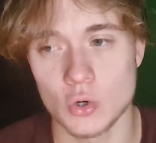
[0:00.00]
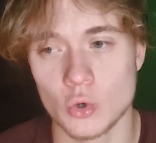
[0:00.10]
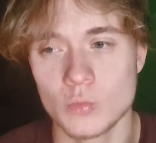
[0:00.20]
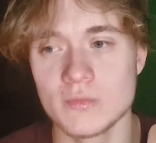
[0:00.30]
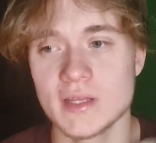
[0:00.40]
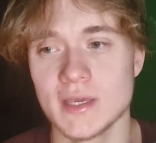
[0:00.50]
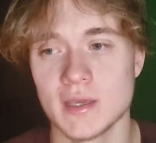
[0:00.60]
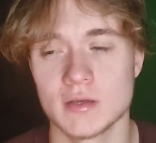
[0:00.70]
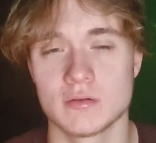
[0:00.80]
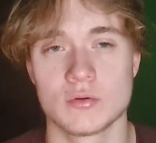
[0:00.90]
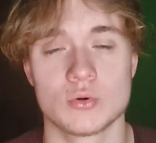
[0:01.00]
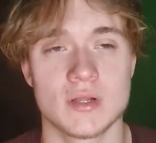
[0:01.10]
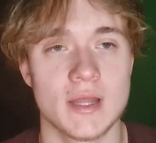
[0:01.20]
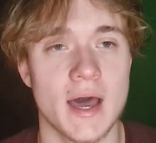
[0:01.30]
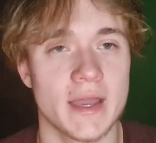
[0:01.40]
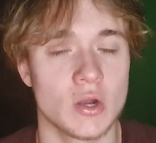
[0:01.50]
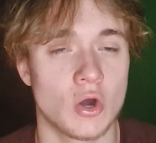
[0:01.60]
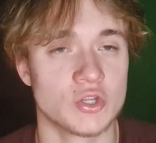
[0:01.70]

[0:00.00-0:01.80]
only rely on